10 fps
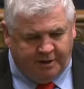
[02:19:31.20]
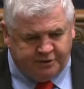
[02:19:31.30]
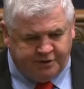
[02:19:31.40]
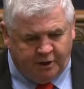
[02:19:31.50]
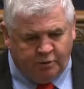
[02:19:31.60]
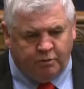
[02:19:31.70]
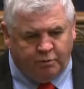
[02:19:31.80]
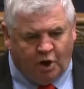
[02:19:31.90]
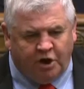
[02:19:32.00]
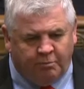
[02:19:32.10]
Bells Hill,
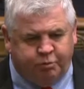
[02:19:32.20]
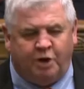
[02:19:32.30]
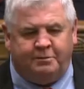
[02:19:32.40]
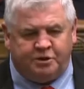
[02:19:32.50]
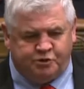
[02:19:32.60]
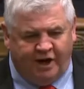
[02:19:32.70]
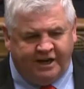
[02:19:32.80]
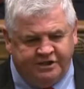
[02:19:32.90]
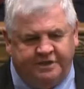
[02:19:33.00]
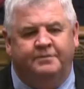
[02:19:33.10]
where unemployment is
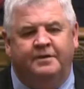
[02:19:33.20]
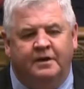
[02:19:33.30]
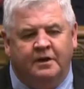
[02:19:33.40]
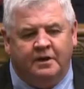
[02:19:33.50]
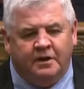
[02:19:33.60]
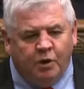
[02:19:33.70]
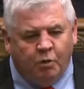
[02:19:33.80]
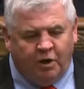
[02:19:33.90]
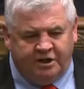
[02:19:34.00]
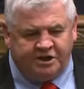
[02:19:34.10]
rising.
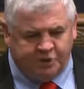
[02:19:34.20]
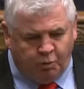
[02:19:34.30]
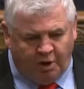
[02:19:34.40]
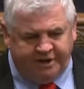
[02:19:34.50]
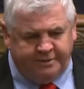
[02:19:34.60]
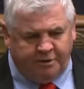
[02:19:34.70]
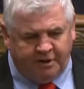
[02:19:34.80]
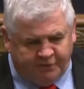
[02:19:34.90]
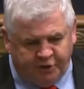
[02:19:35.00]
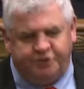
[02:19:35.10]
Workers are worried about
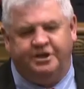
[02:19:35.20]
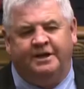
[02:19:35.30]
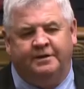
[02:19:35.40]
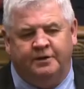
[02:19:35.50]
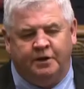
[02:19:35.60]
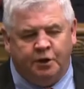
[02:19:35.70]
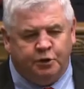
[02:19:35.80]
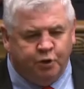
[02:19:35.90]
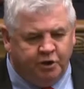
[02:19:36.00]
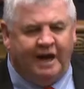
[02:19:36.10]
their future.
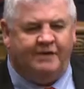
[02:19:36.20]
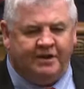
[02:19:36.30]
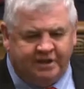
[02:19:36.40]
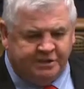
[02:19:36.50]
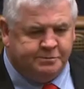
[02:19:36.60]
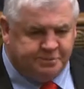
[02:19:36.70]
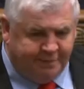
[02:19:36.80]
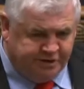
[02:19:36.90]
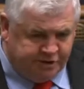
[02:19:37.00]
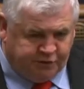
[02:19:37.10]
Do you have a Christmas
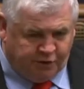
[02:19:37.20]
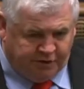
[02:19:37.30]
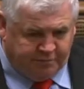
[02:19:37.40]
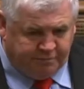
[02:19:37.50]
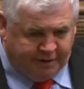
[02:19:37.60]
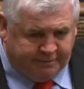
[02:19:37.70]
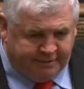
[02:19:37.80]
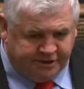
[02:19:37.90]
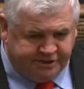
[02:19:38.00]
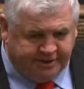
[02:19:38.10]
message for them, Prime
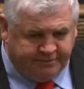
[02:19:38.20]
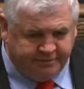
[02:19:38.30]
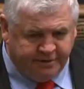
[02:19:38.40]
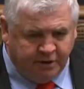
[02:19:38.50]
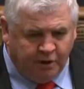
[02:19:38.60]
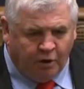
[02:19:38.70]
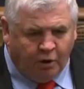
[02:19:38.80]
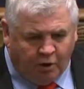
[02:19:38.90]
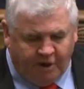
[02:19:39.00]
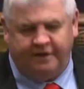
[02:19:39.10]
Minister?
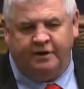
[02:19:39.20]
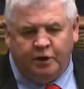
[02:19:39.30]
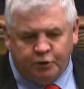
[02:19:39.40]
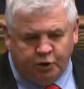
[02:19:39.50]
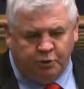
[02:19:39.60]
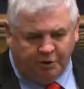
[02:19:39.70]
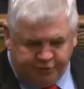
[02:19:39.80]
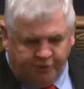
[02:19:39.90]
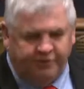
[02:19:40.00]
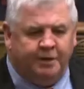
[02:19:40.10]
Or do you want
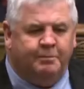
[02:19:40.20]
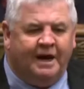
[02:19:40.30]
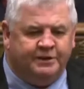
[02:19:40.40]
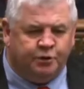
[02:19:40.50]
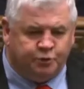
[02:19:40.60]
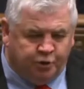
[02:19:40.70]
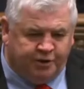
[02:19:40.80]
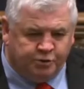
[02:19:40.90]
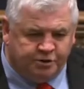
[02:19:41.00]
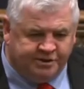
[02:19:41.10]
to revert back to the
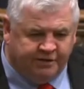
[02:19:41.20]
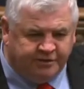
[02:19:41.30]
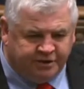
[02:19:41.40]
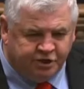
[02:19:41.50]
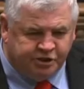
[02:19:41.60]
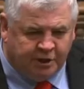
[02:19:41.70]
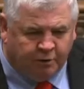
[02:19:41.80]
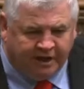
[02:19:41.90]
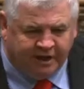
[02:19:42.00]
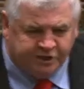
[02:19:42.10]
2017 general